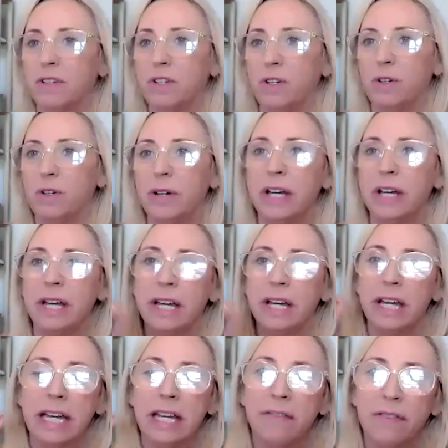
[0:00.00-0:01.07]
too.
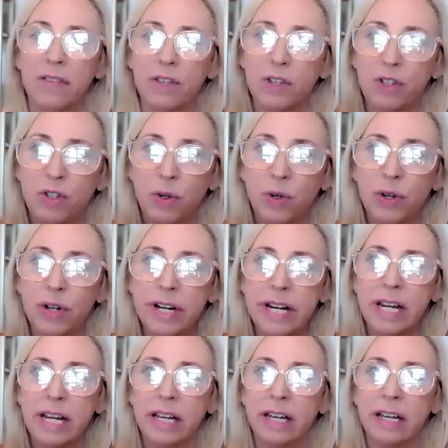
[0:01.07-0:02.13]
And if the
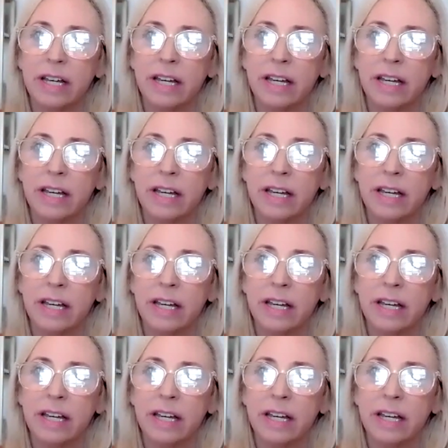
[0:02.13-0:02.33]
story